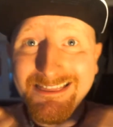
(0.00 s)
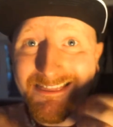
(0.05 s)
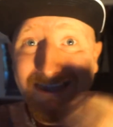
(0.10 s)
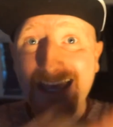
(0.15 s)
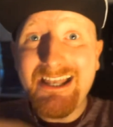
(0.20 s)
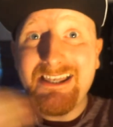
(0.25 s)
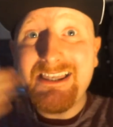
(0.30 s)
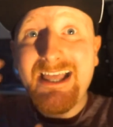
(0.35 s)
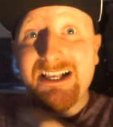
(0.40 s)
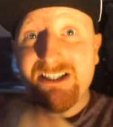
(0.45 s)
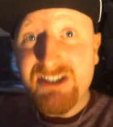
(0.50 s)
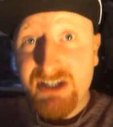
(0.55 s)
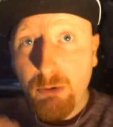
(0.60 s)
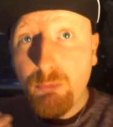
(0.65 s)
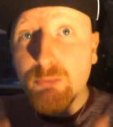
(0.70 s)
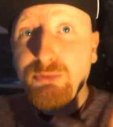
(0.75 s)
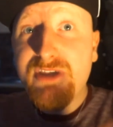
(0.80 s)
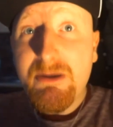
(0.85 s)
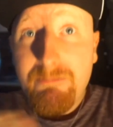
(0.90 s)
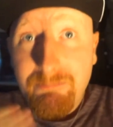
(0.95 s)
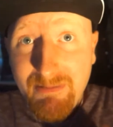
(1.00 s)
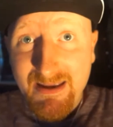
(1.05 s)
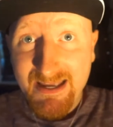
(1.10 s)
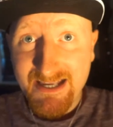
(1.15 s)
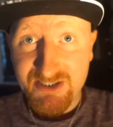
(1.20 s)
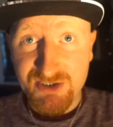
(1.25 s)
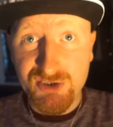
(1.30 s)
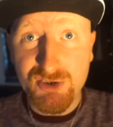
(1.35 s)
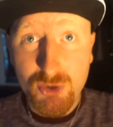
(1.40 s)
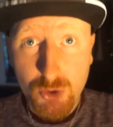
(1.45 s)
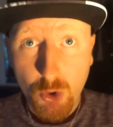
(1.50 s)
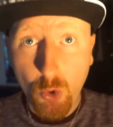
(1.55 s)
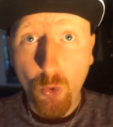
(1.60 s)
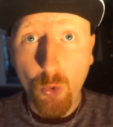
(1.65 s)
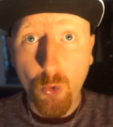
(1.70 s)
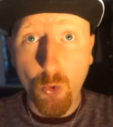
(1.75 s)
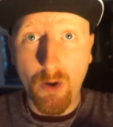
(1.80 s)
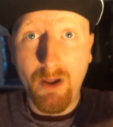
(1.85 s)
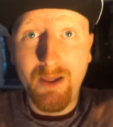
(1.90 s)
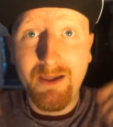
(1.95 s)
then that's how debates
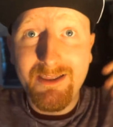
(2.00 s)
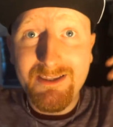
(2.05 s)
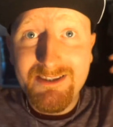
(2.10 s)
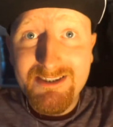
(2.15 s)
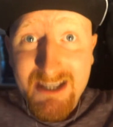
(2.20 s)
go.